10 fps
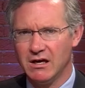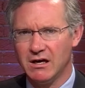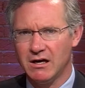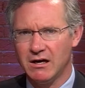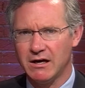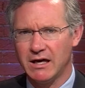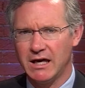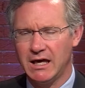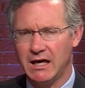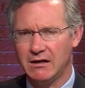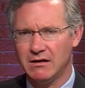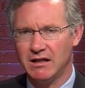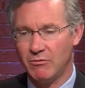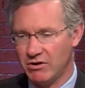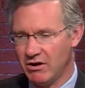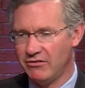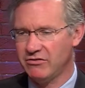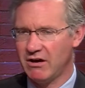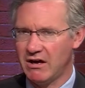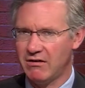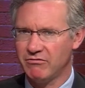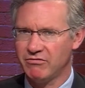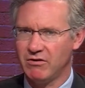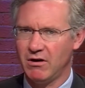And then we also have